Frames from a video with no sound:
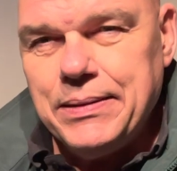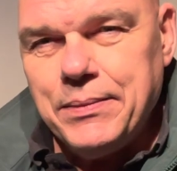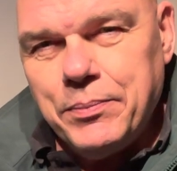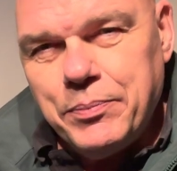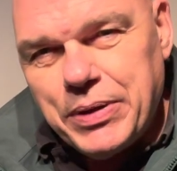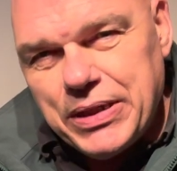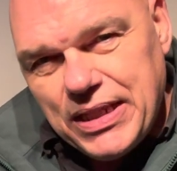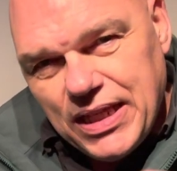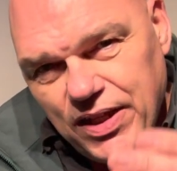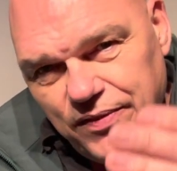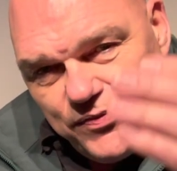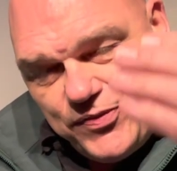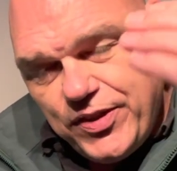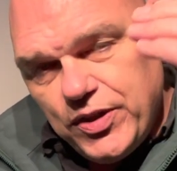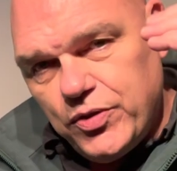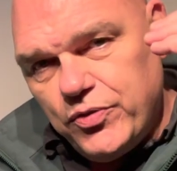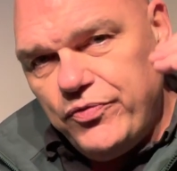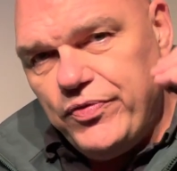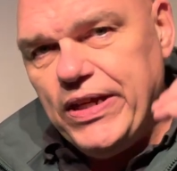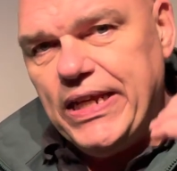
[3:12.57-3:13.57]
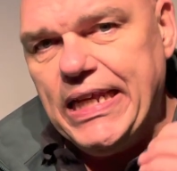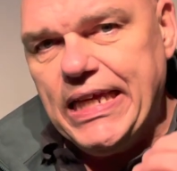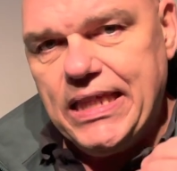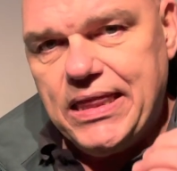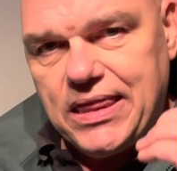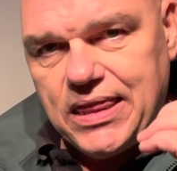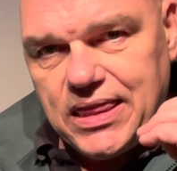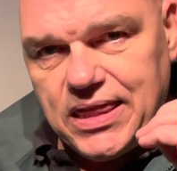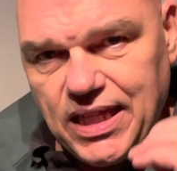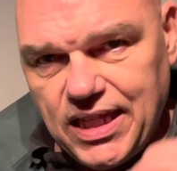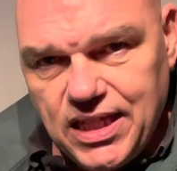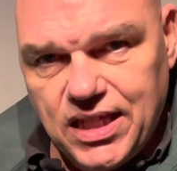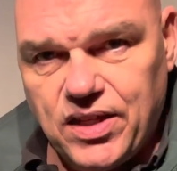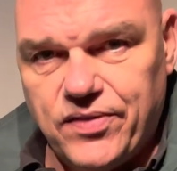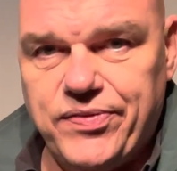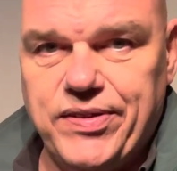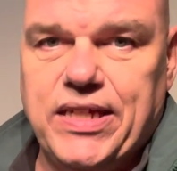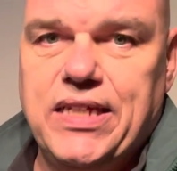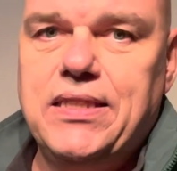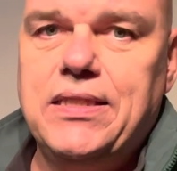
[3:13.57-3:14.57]
But if you really think
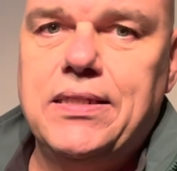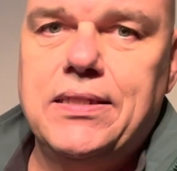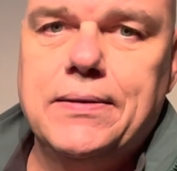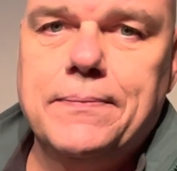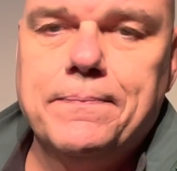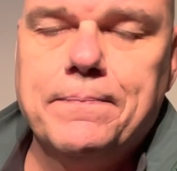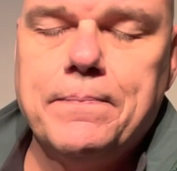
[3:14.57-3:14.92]
of it,